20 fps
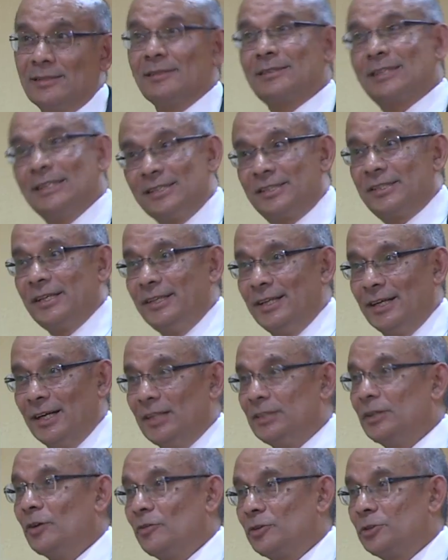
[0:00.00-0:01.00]

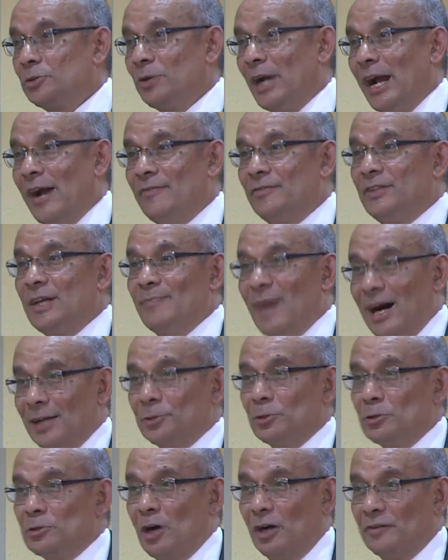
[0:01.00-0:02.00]
considered to have the
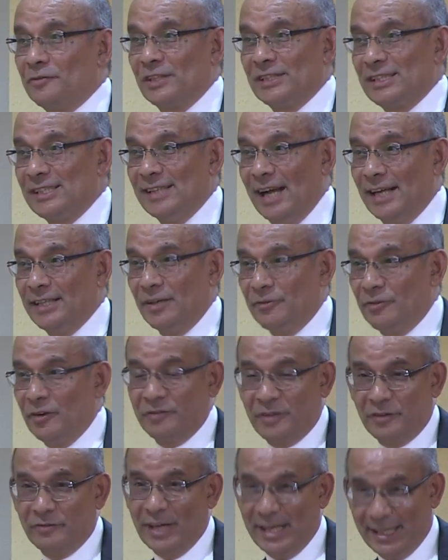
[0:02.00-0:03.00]
Bandung Conference in
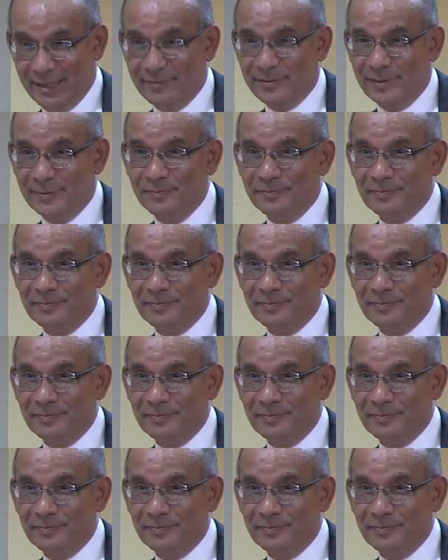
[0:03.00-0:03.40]
1955.